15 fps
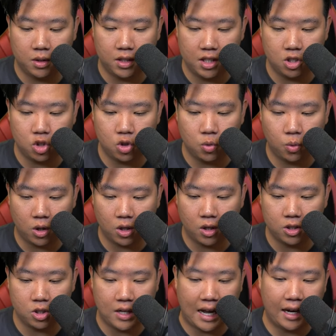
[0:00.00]
need to work
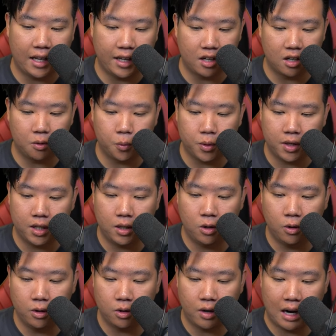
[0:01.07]
onto that later. We're going to
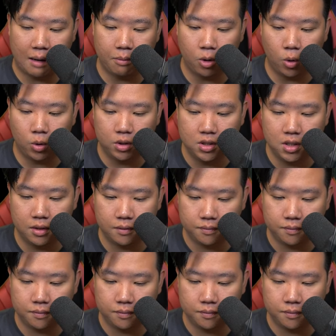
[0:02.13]
go and grab gold.